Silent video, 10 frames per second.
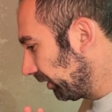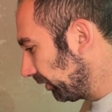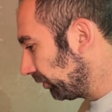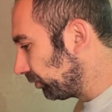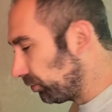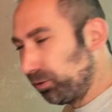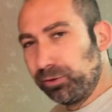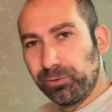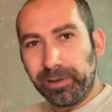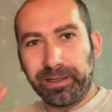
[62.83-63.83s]
So
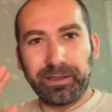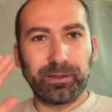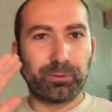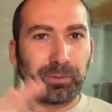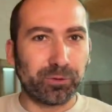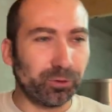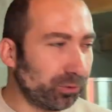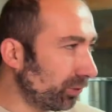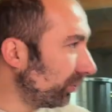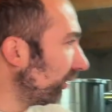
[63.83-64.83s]
you make grape
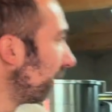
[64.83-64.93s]
juice,